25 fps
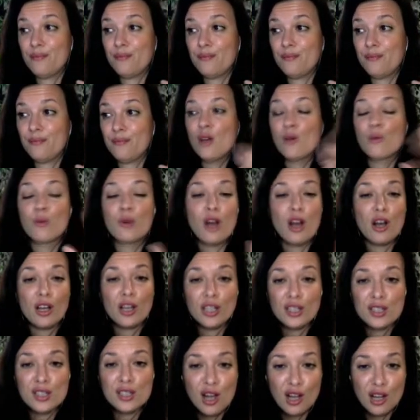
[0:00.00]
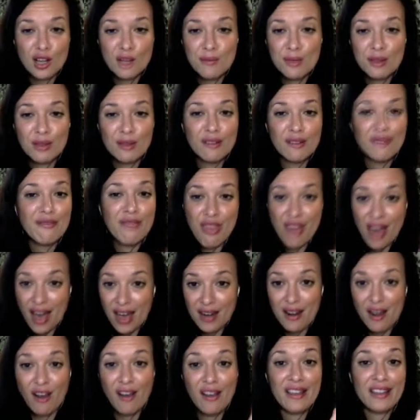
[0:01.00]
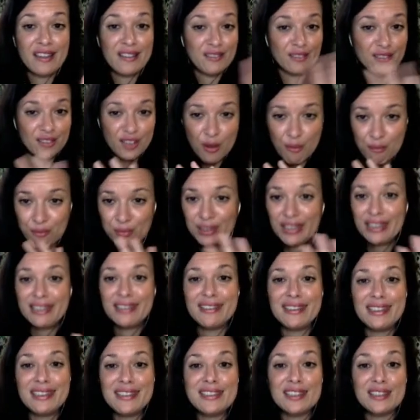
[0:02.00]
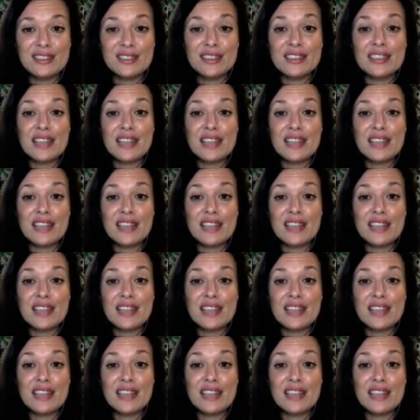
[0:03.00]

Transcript: We're not going to talk about that in complete detail today,